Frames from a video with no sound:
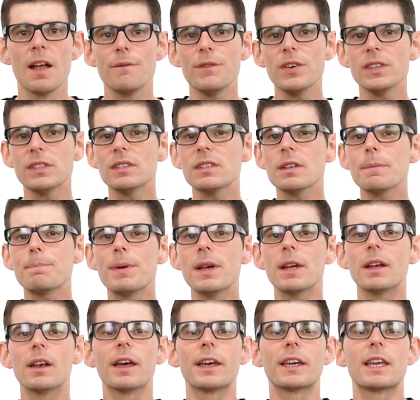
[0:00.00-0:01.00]
This is a
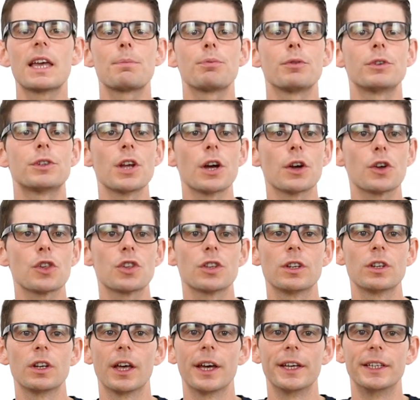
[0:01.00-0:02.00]
bit like a
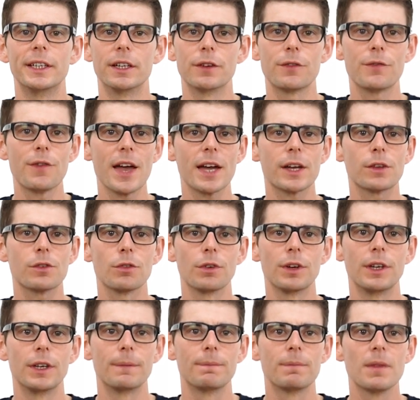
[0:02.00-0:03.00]
production line in a
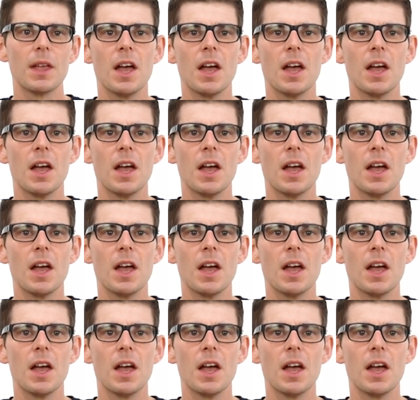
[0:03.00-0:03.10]
factory.